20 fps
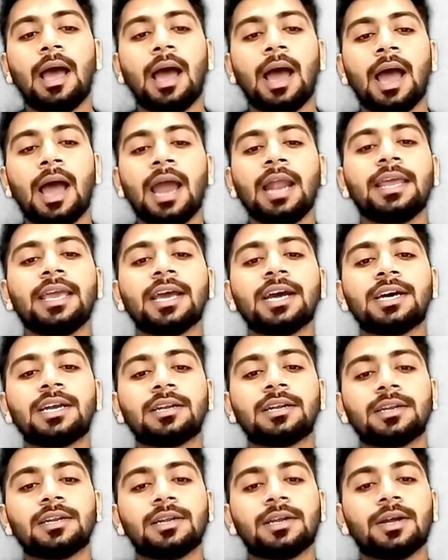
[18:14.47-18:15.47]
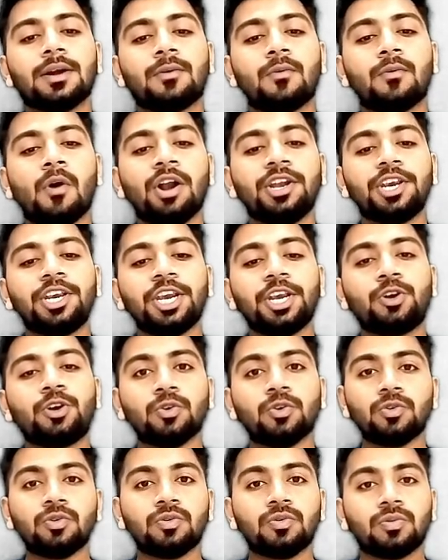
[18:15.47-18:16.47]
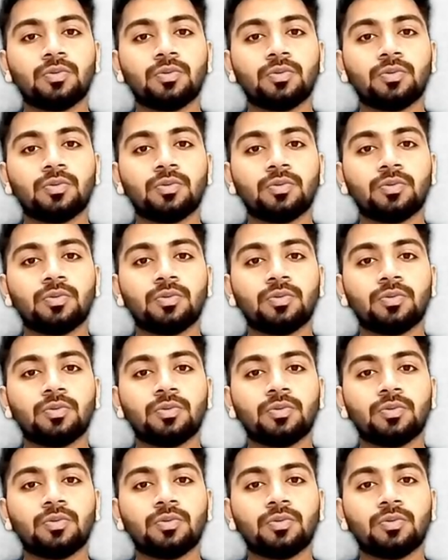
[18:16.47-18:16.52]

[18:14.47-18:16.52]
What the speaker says: and here quantity 2,